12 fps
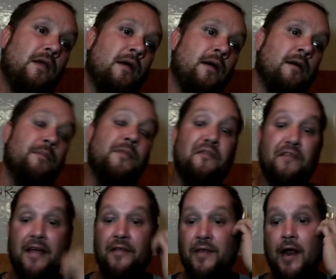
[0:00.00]
um, the
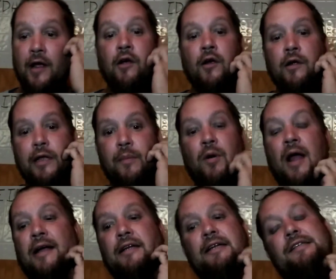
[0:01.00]
faith that I currently
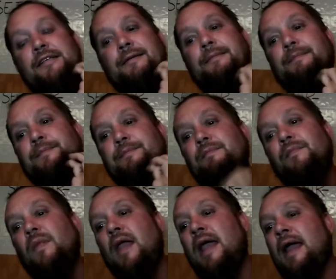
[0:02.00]
practice
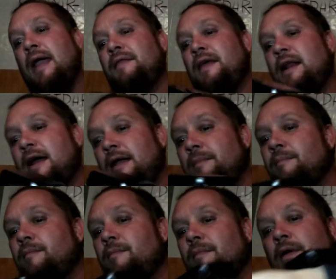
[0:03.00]
and that I
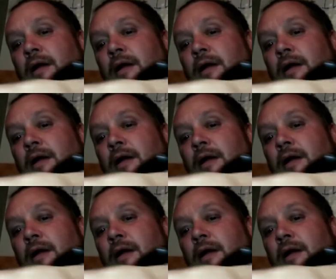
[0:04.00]
am